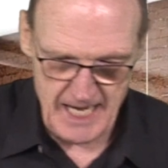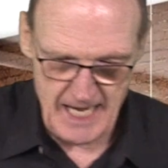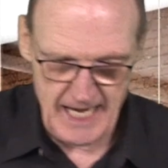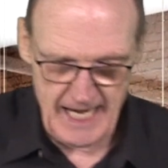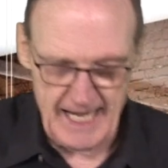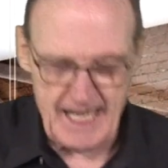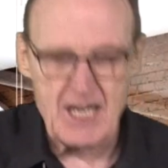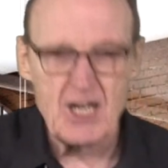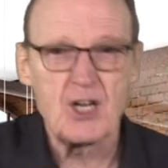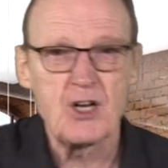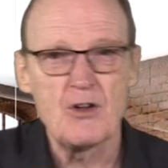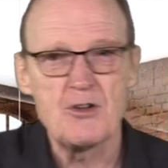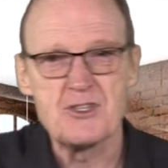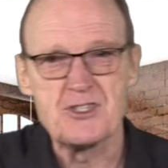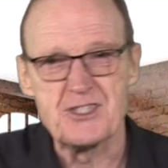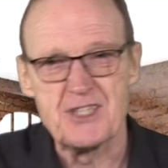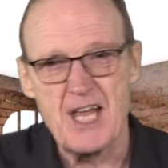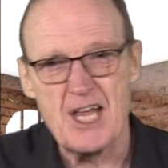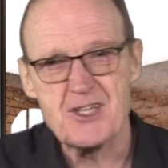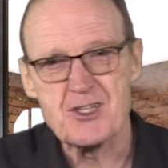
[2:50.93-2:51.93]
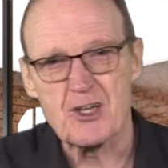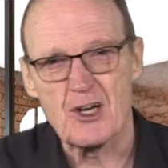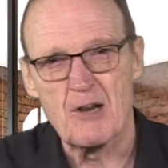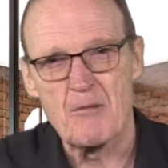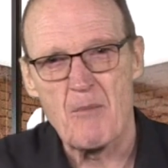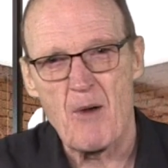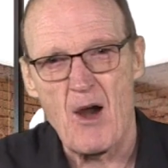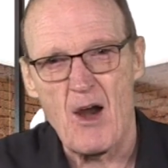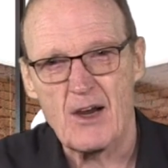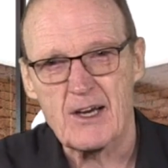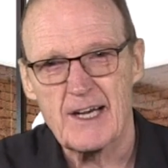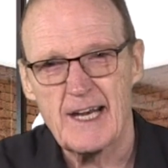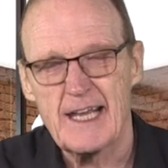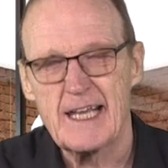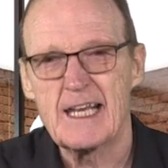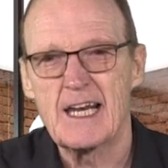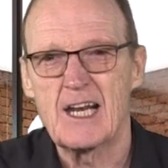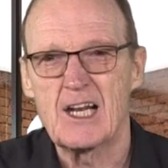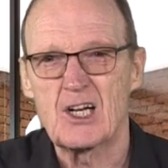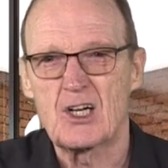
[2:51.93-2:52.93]
It includes digital marketing,
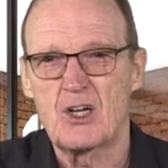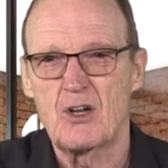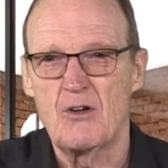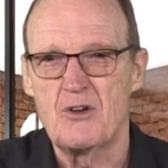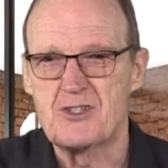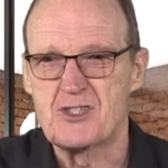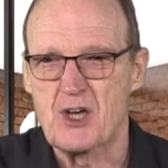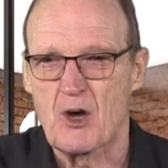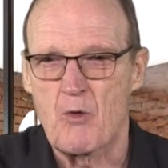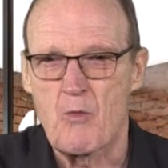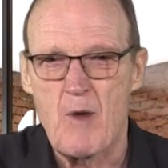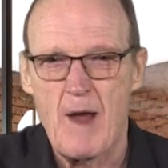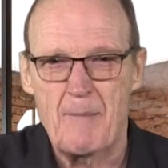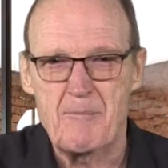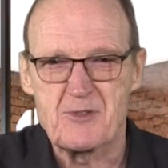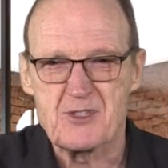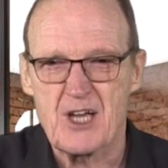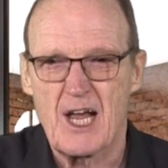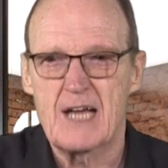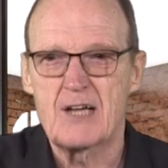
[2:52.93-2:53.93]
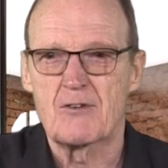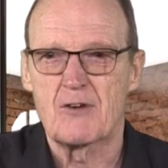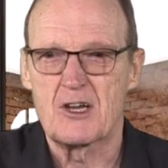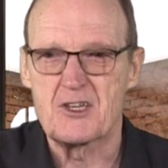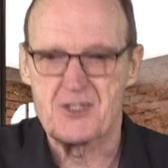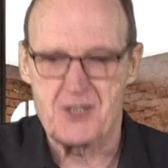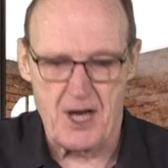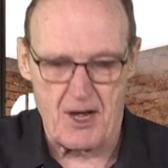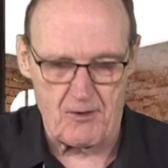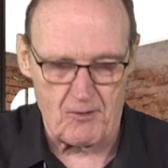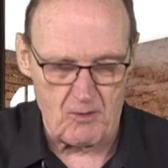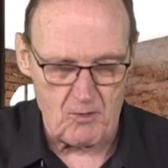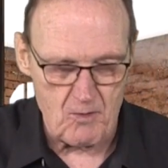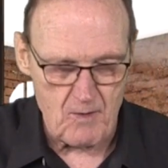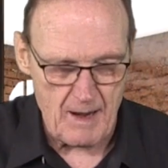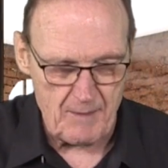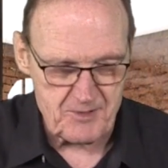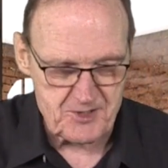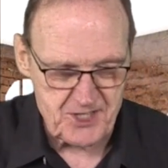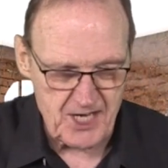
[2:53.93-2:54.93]
and it includes your website or a general
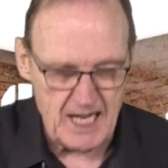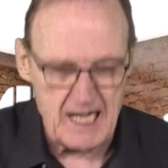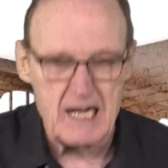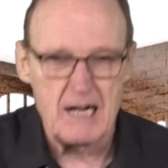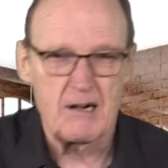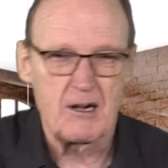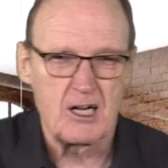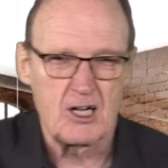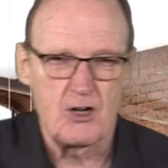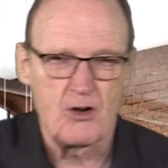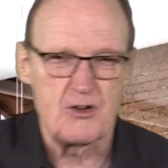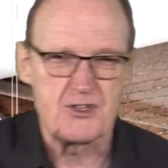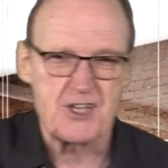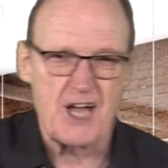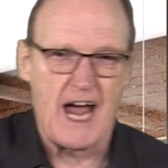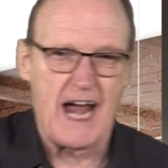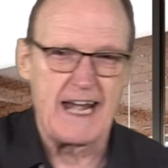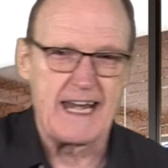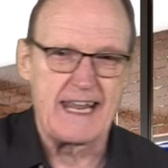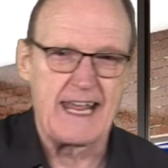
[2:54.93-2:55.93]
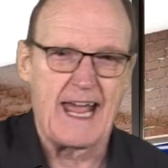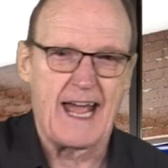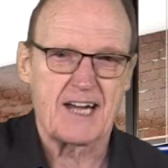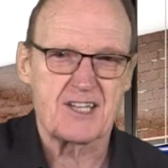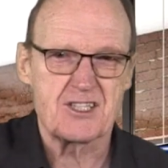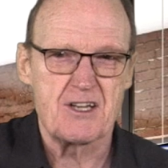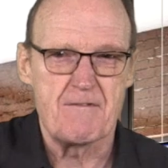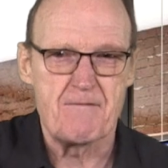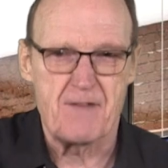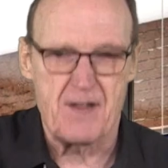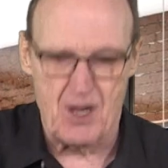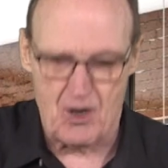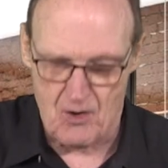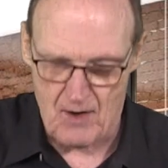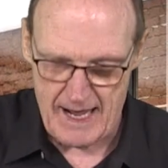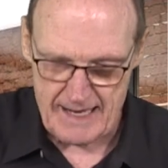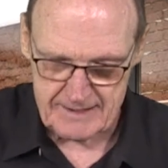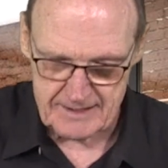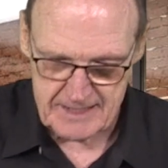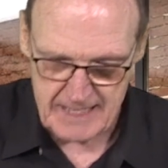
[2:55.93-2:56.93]
website. It includes IDX and
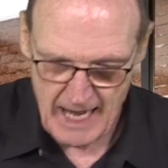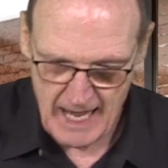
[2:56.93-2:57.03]
VOX.